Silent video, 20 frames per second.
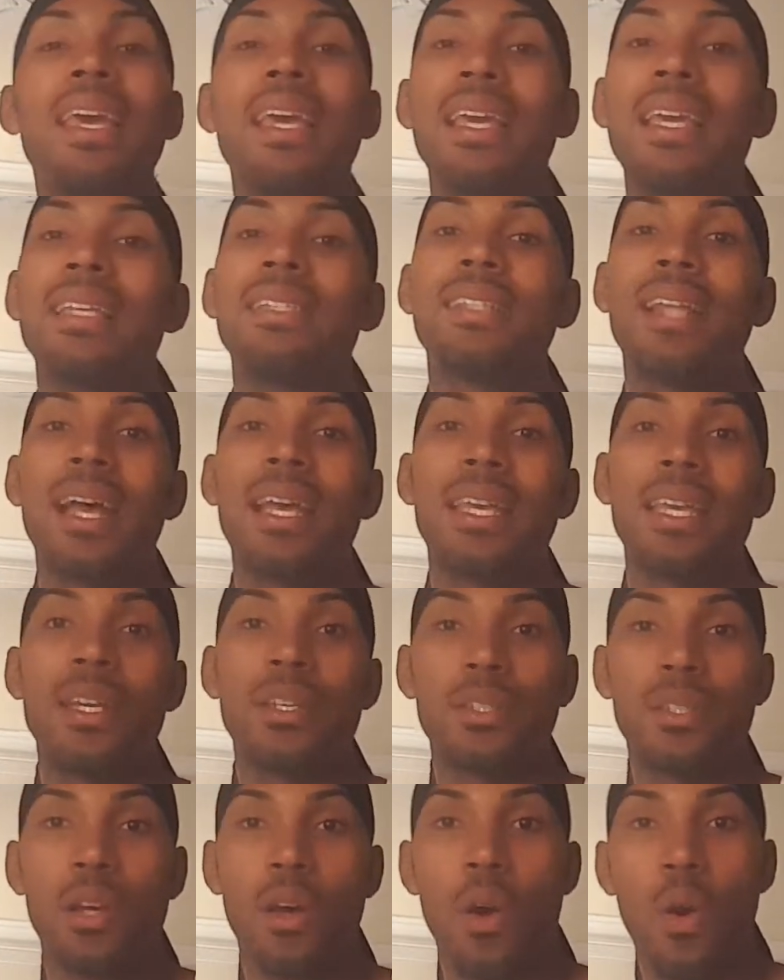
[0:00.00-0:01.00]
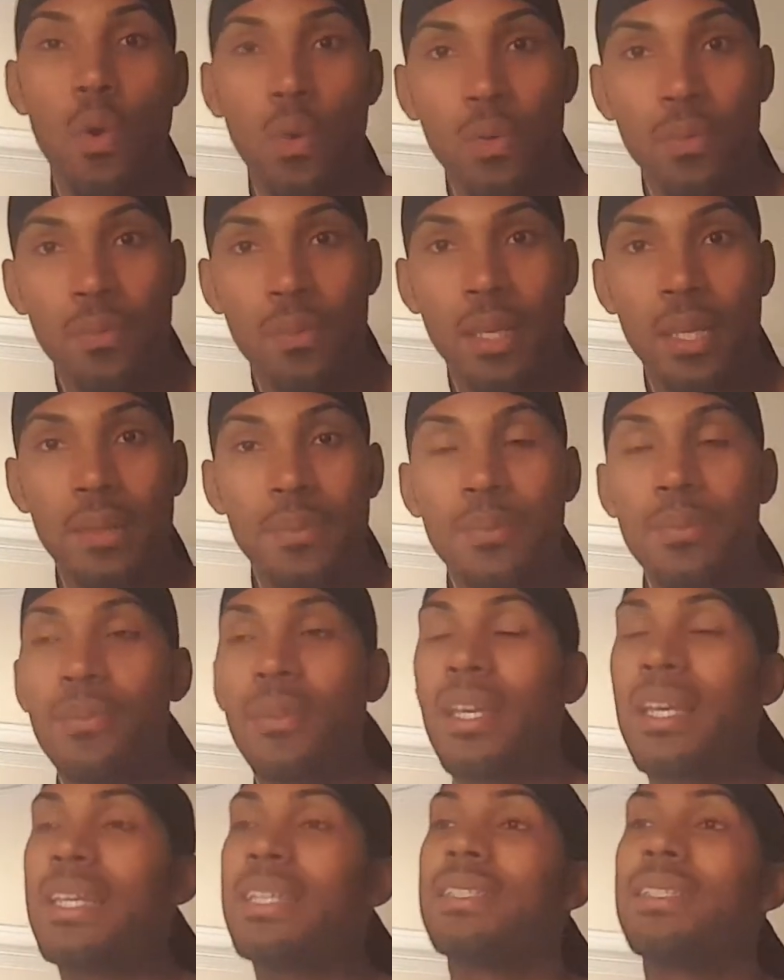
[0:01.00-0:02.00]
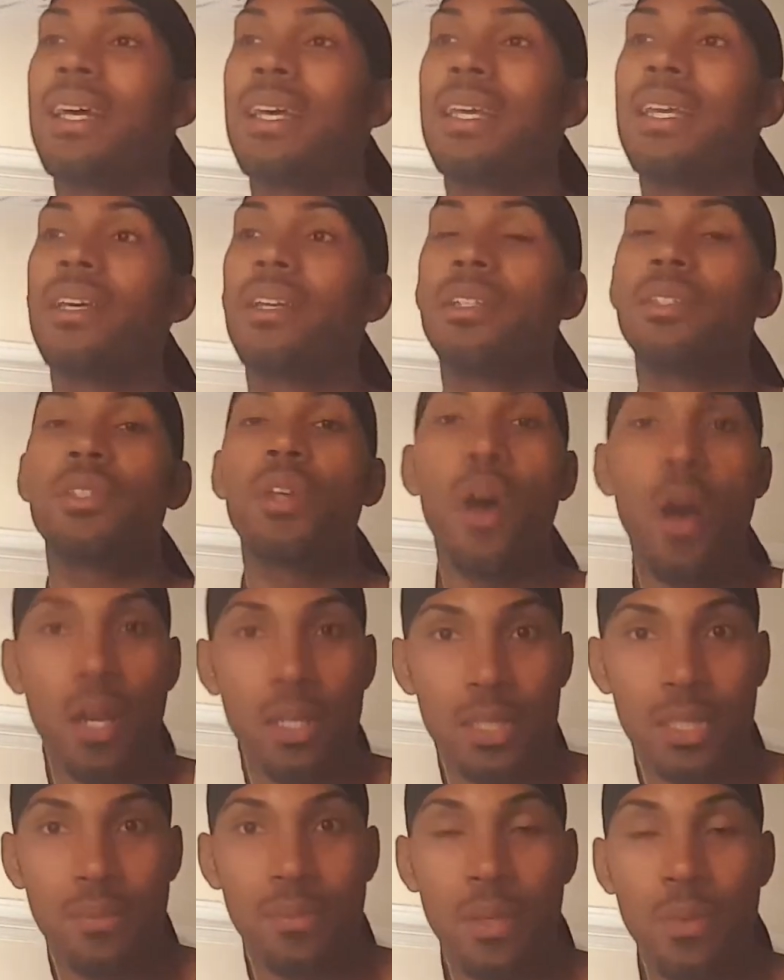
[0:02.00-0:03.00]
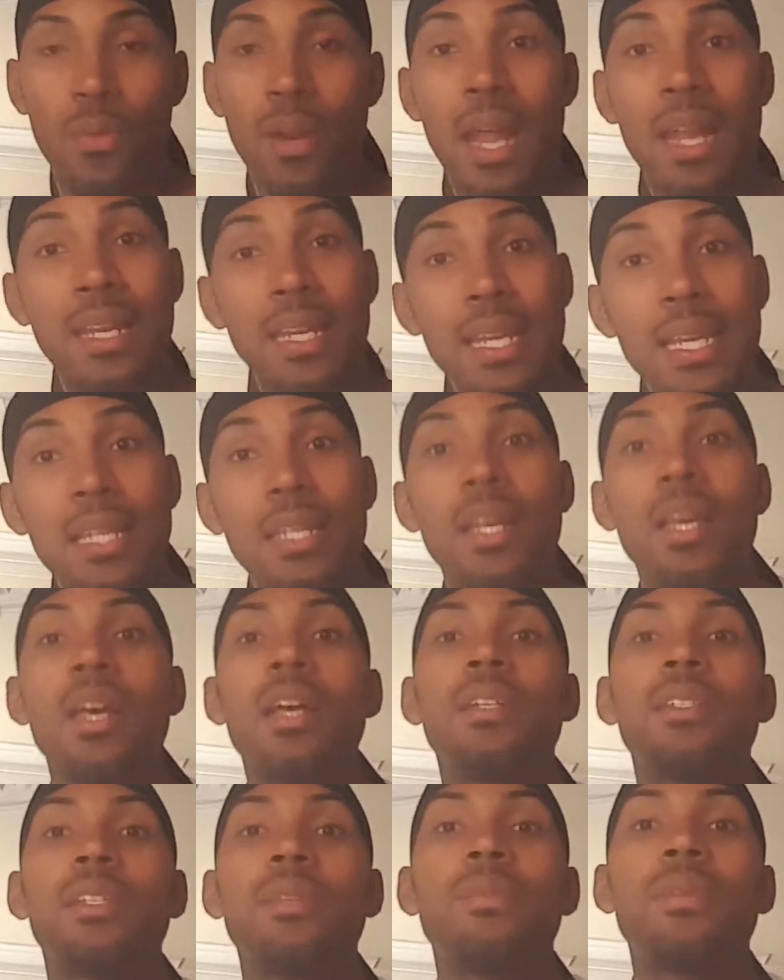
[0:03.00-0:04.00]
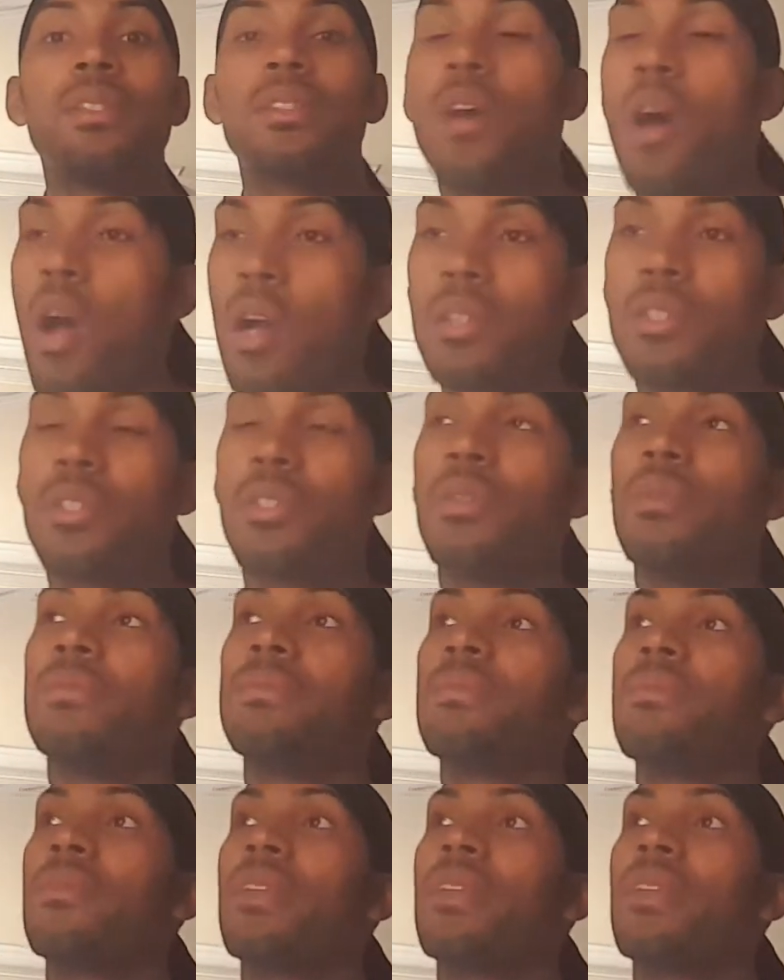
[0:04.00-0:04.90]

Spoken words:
He's not here to hold me. He's not here to talk to me when I need to be talked to.